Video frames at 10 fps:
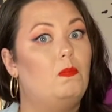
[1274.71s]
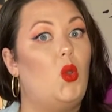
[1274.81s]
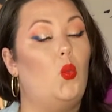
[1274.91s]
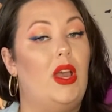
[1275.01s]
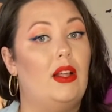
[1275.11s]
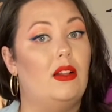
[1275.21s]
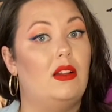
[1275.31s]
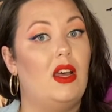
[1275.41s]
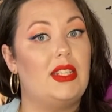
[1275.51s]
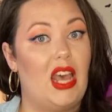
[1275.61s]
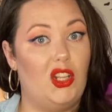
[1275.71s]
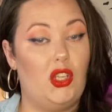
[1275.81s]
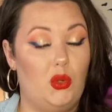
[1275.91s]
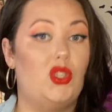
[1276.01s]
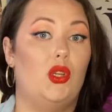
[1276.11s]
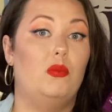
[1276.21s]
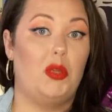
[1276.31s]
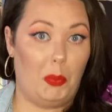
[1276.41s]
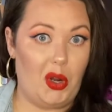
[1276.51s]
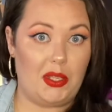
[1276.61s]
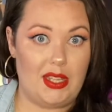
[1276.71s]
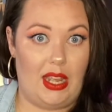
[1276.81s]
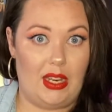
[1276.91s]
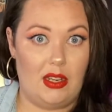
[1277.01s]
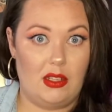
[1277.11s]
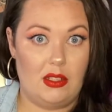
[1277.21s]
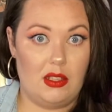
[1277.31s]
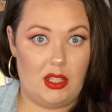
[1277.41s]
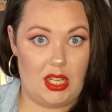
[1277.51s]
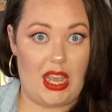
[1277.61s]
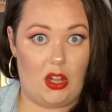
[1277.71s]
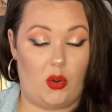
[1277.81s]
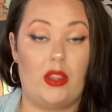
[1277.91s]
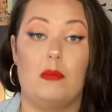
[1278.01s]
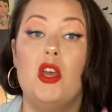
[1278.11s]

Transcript: will tell YouTube to put us into the algorithm.